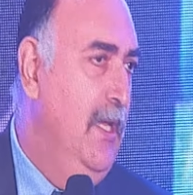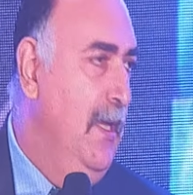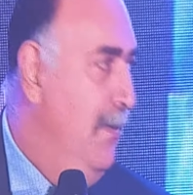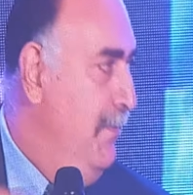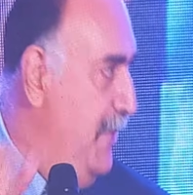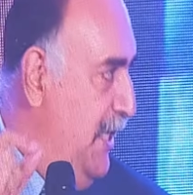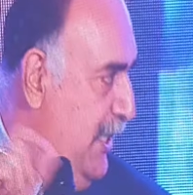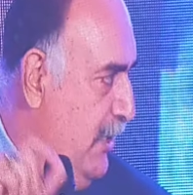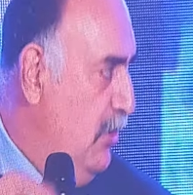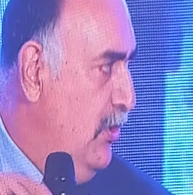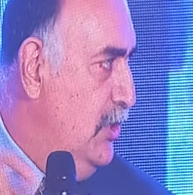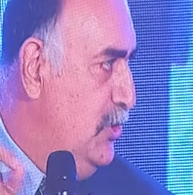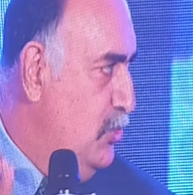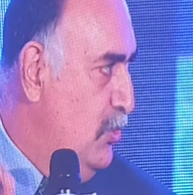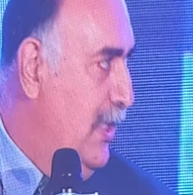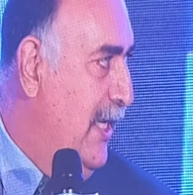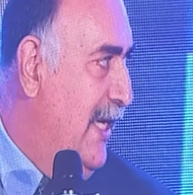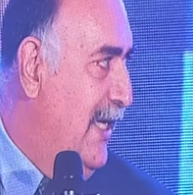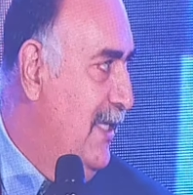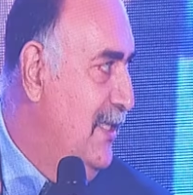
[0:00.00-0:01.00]
May I also
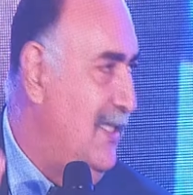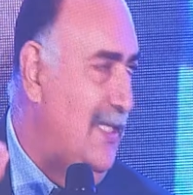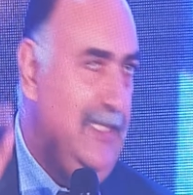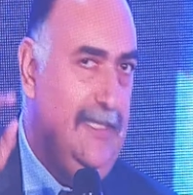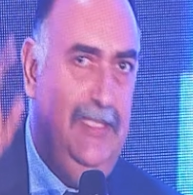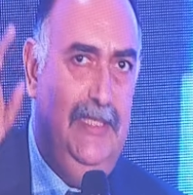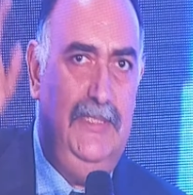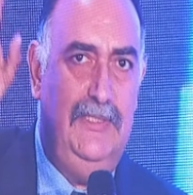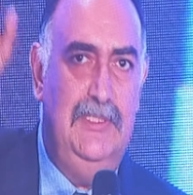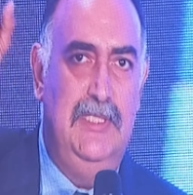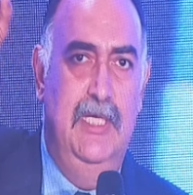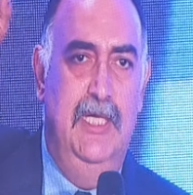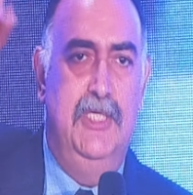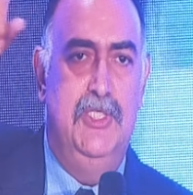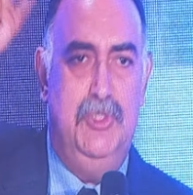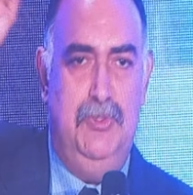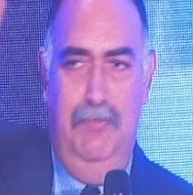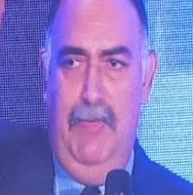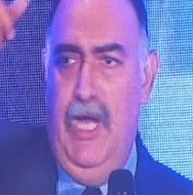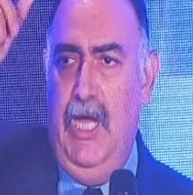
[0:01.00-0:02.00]
add that this
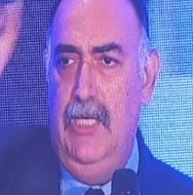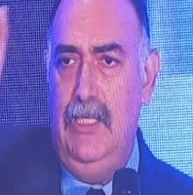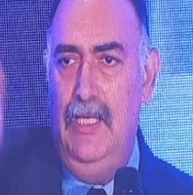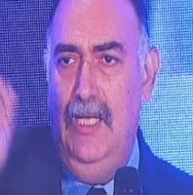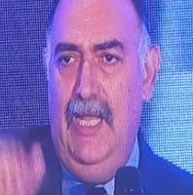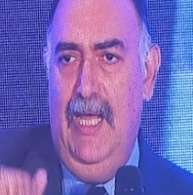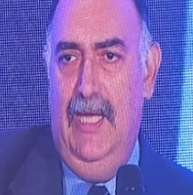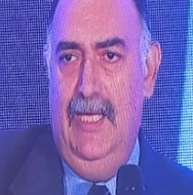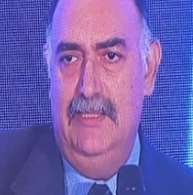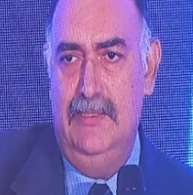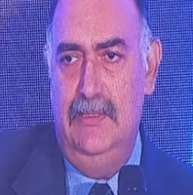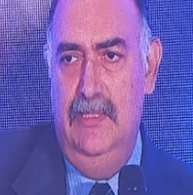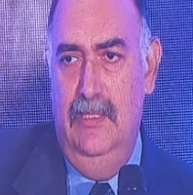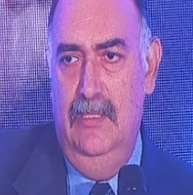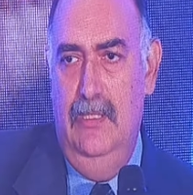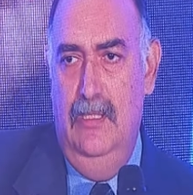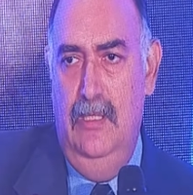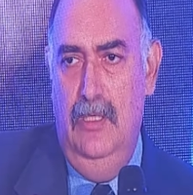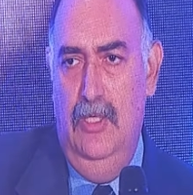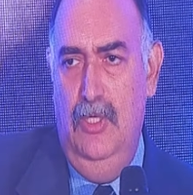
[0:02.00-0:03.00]
smart class,
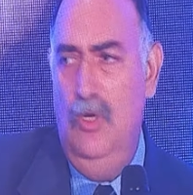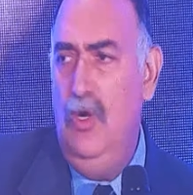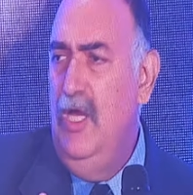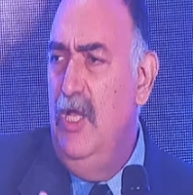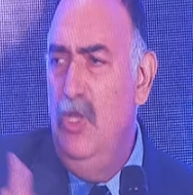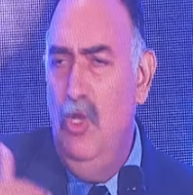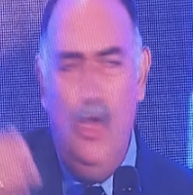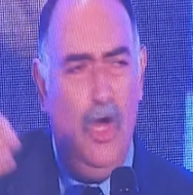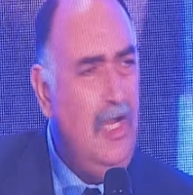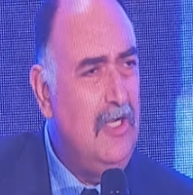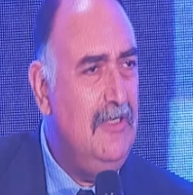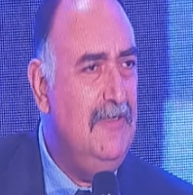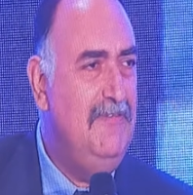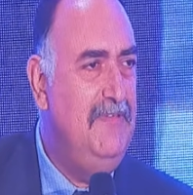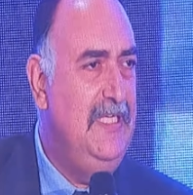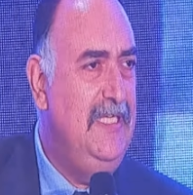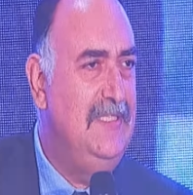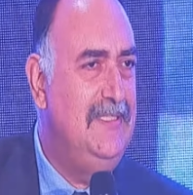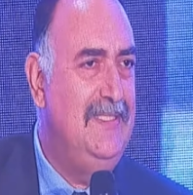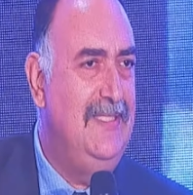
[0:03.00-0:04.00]
a lot of
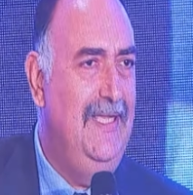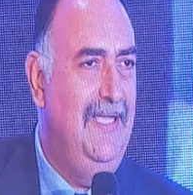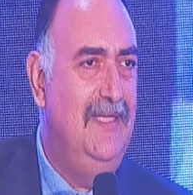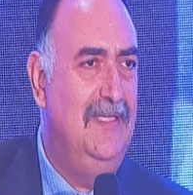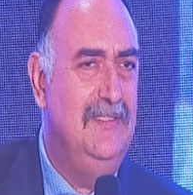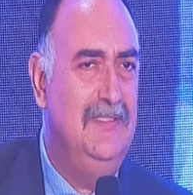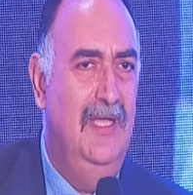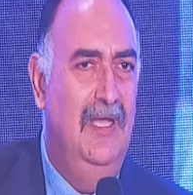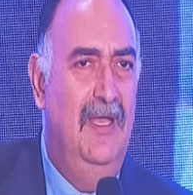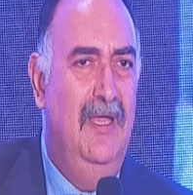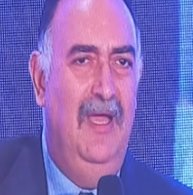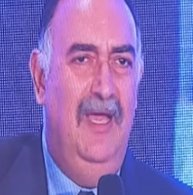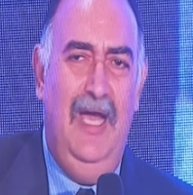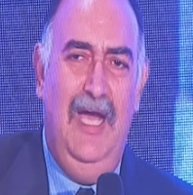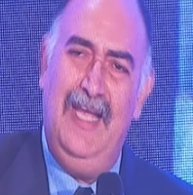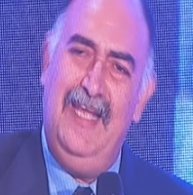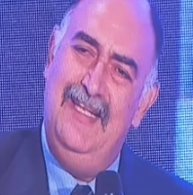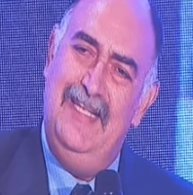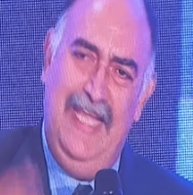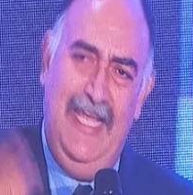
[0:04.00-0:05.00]
these things,
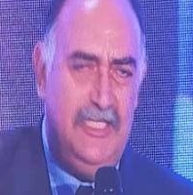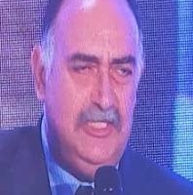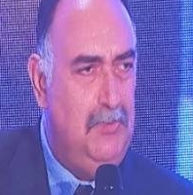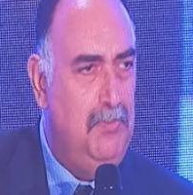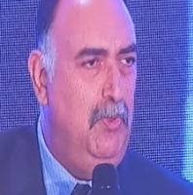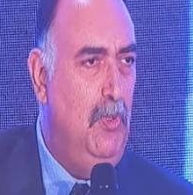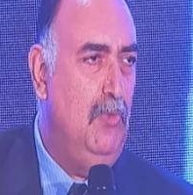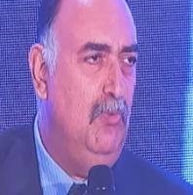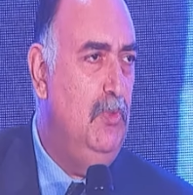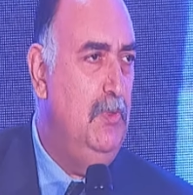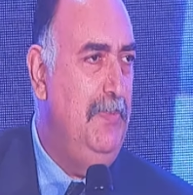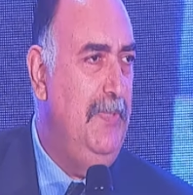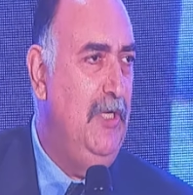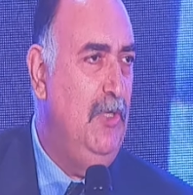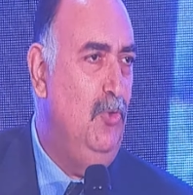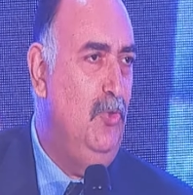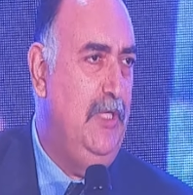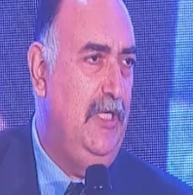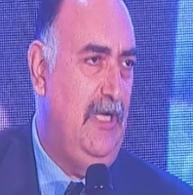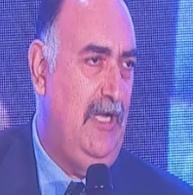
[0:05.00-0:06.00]
a textbook would be
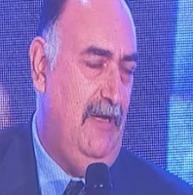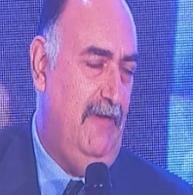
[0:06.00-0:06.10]
good enough,